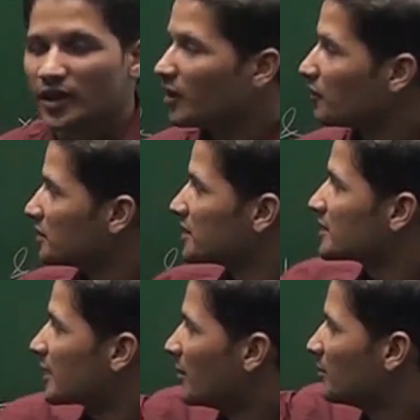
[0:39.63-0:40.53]
Now this is the
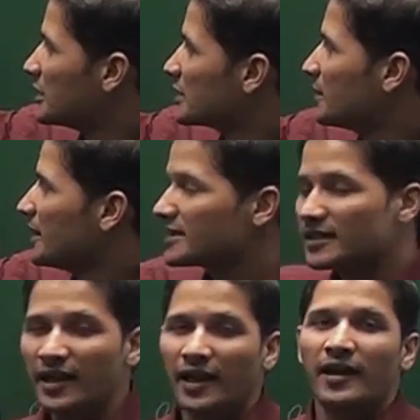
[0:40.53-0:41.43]
sample space,
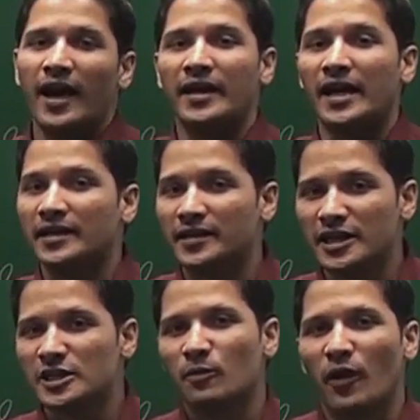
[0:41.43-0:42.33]
and at
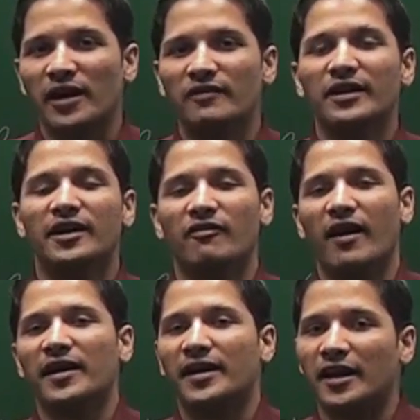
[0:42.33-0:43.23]
this point we'll
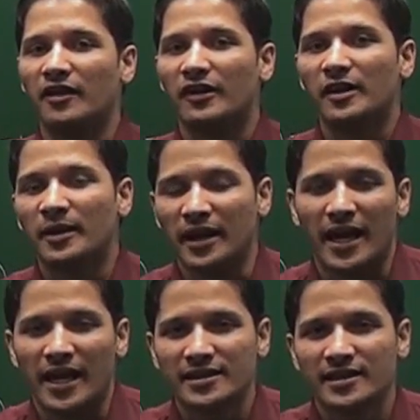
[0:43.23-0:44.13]
define a random variable
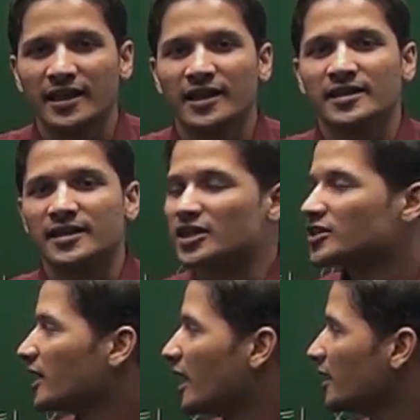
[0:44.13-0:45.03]
x such
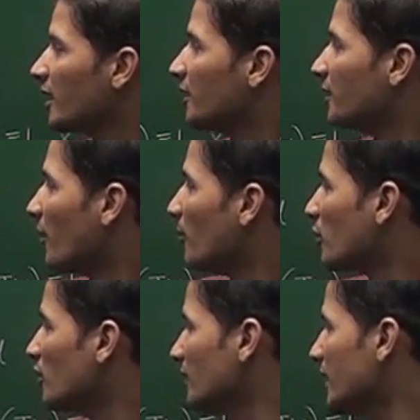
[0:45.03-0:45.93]
that number
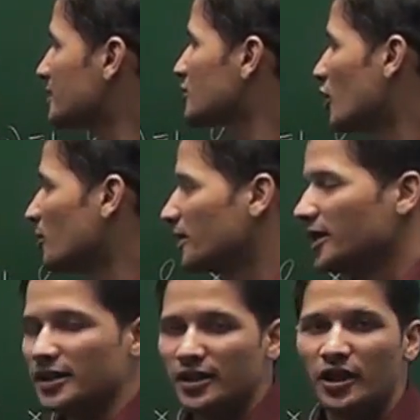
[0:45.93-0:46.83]
of tails is
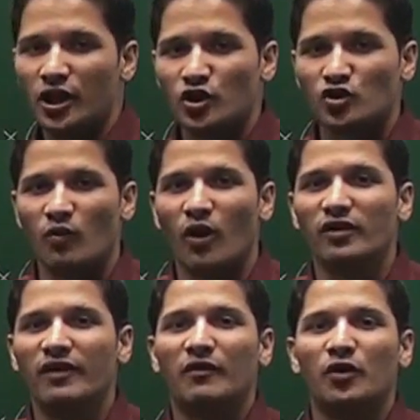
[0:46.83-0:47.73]
obtained. So what
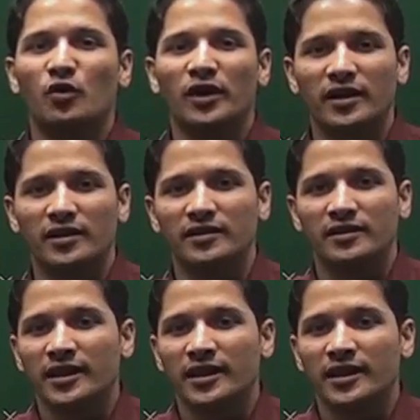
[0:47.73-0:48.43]
we have to do here,